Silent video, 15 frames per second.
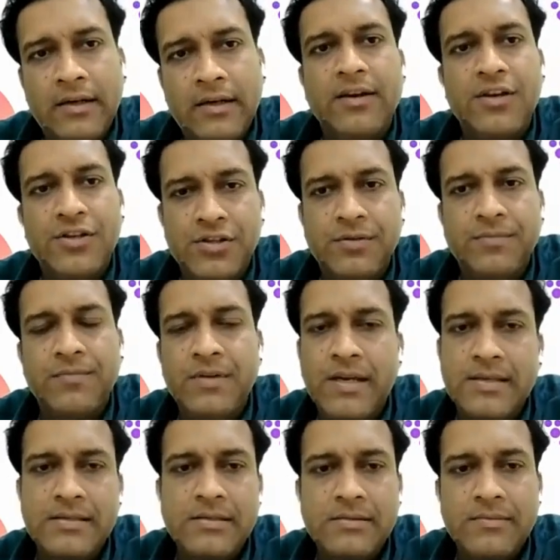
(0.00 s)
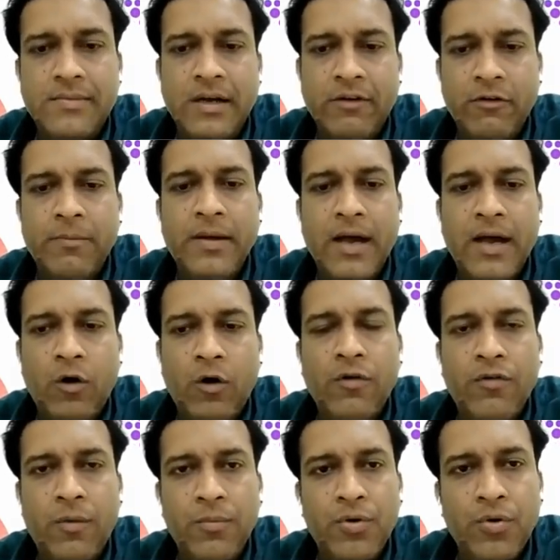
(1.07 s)
the declaration. Yes, it will be
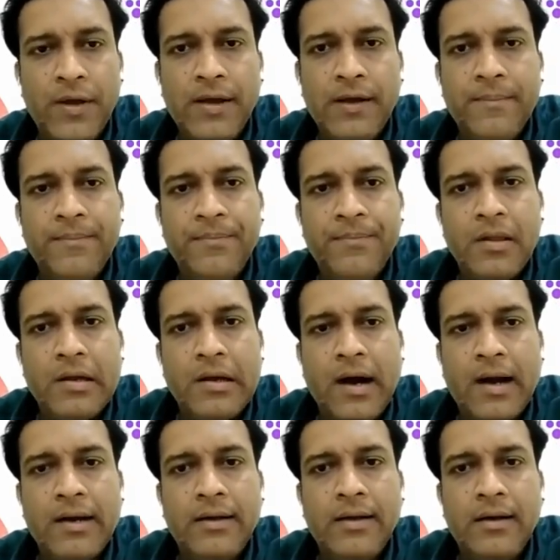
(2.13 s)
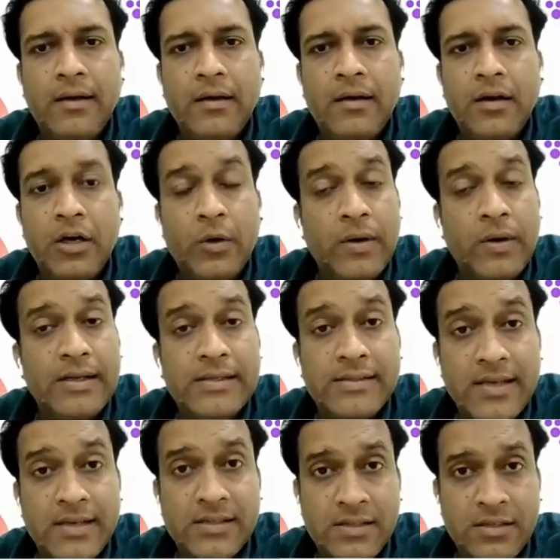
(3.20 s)
allowed from today until
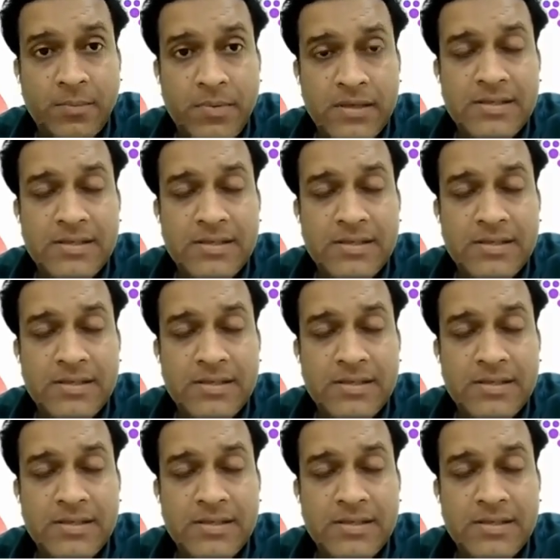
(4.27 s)
26th.